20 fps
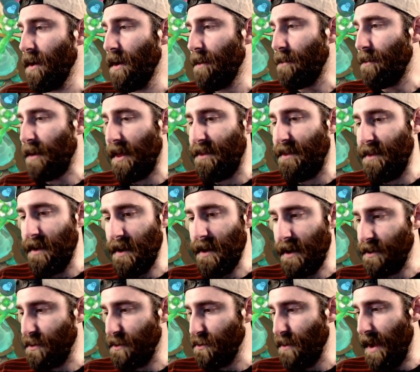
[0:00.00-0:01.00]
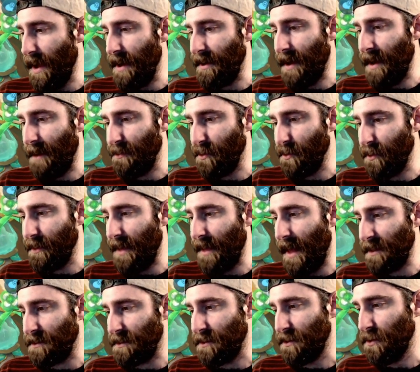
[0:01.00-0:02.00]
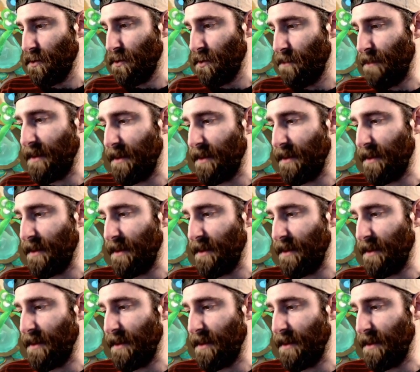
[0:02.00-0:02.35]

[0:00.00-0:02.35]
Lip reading: but I think I do end up doing that soon.